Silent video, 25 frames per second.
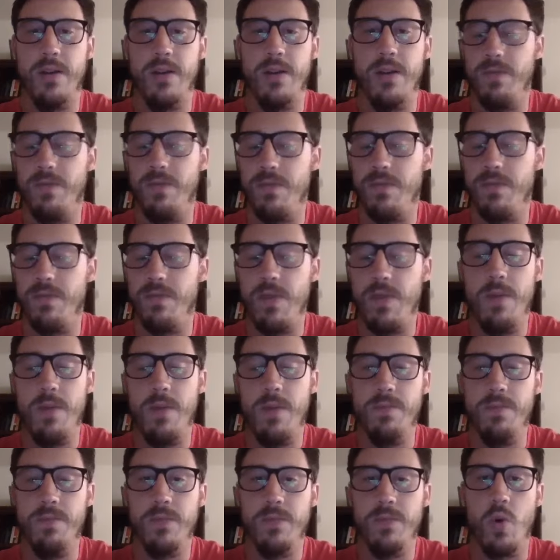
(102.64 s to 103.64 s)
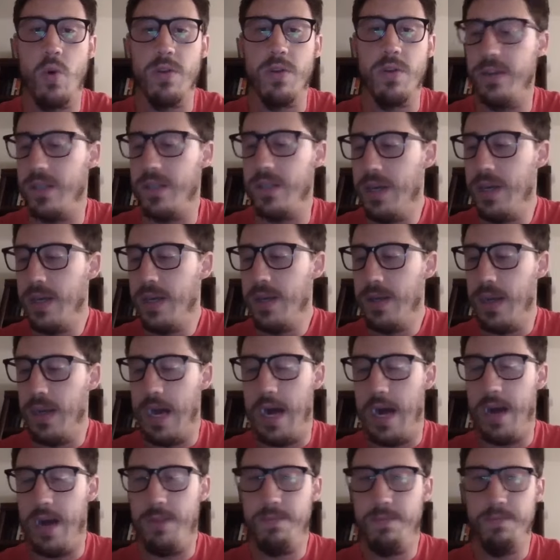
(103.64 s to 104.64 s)
from quarterfinals,
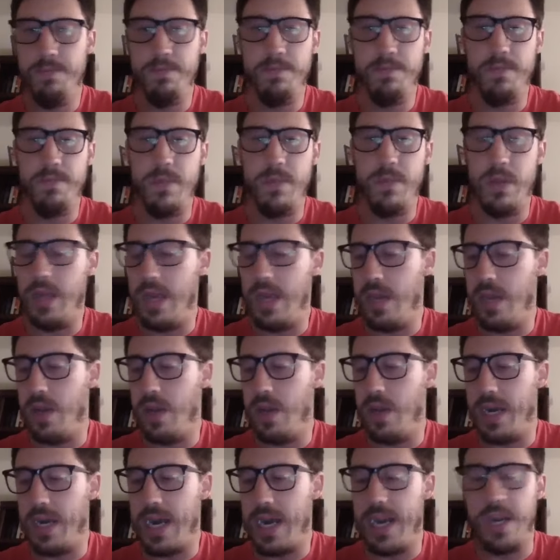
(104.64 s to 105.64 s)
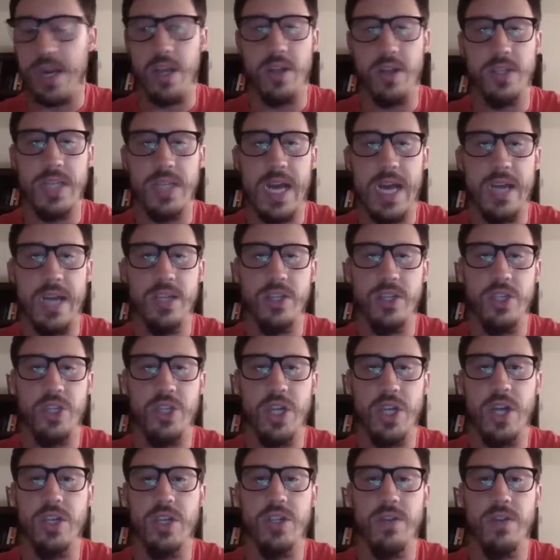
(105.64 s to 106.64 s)
you can kind of use that as a
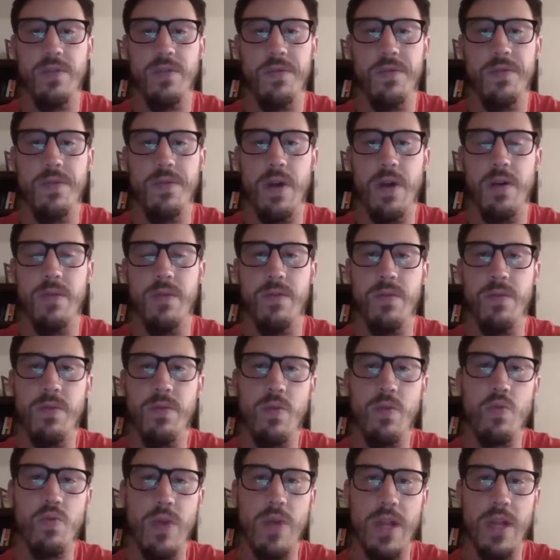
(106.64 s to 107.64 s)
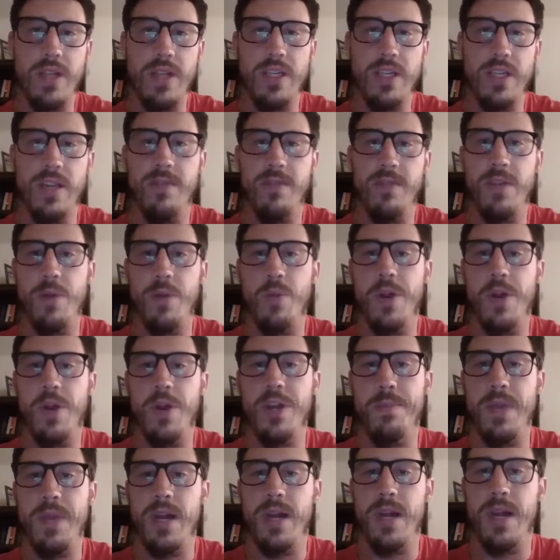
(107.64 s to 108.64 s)
judge of relatively where you'll
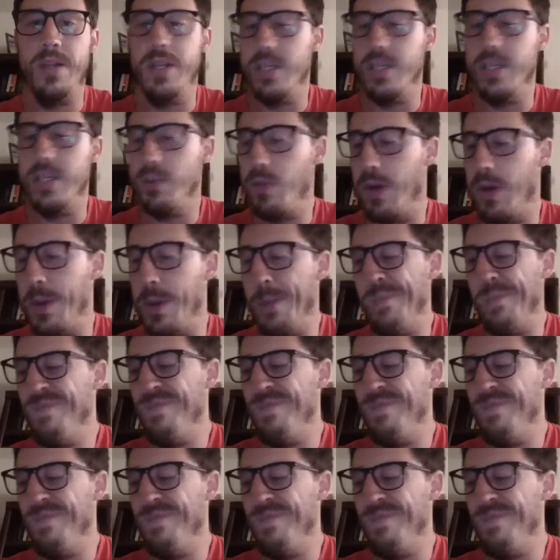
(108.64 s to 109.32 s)
be on this one.